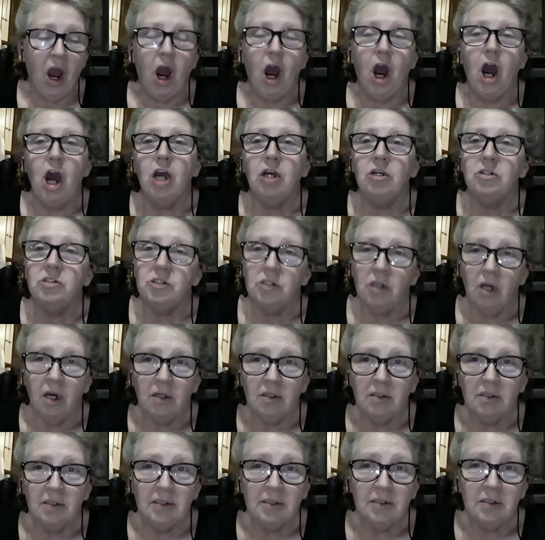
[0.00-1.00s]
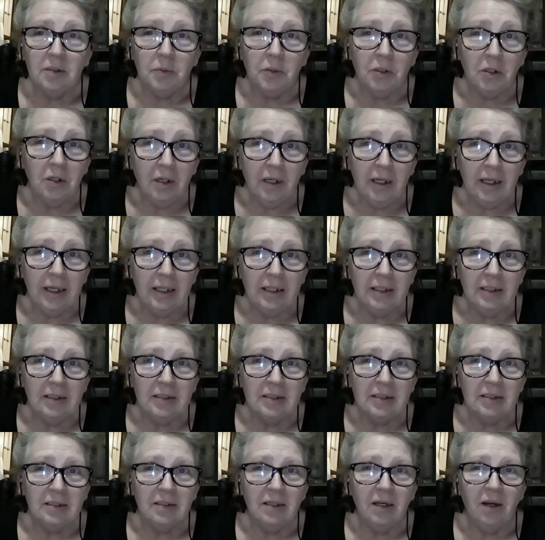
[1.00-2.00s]
Her chocolate chip
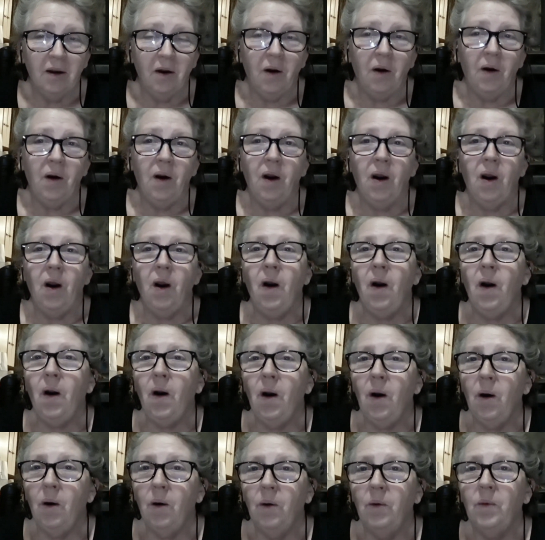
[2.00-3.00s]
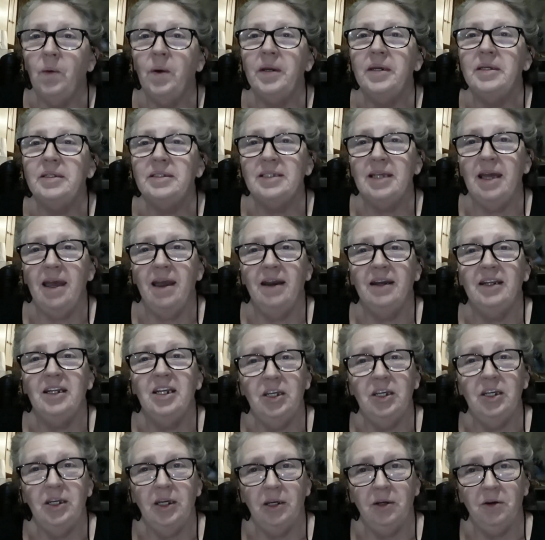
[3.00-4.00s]
cookies always had
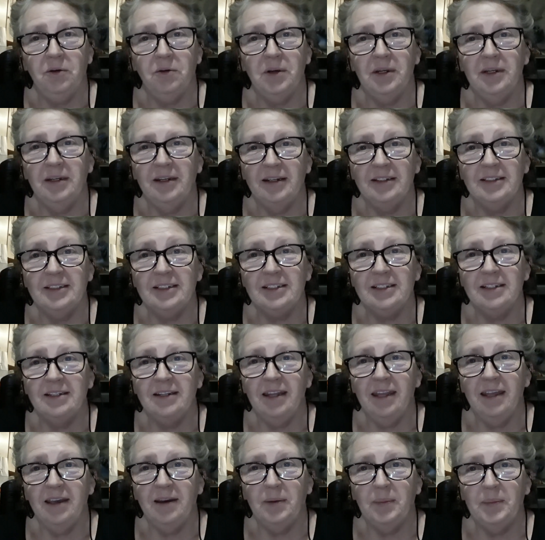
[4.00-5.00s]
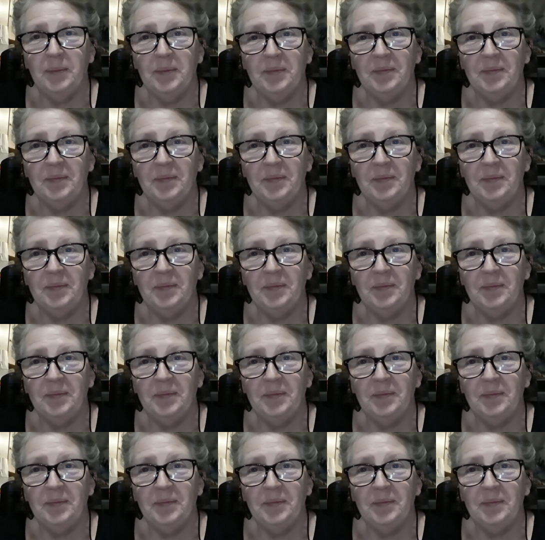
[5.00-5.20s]
hickory nuts in them.